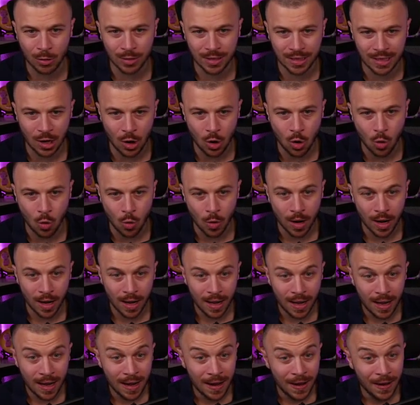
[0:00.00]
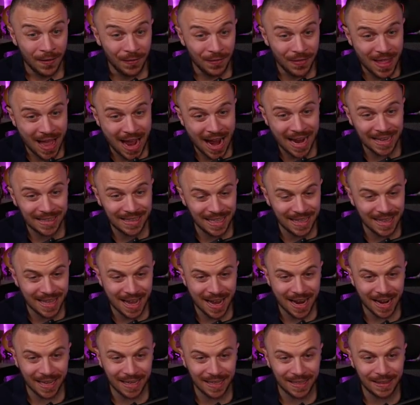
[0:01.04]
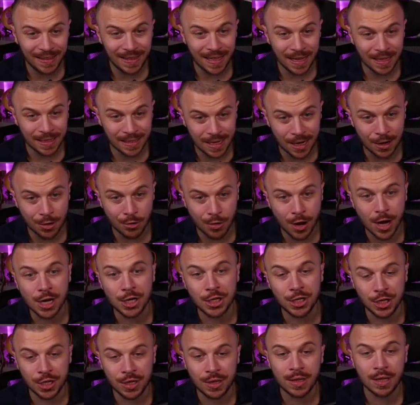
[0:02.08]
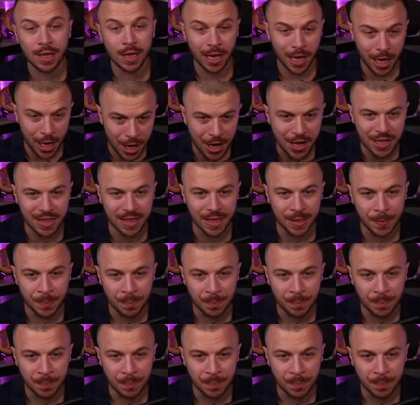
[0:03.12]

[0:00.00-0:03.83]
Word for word: So, ninety-nine acceleration, good.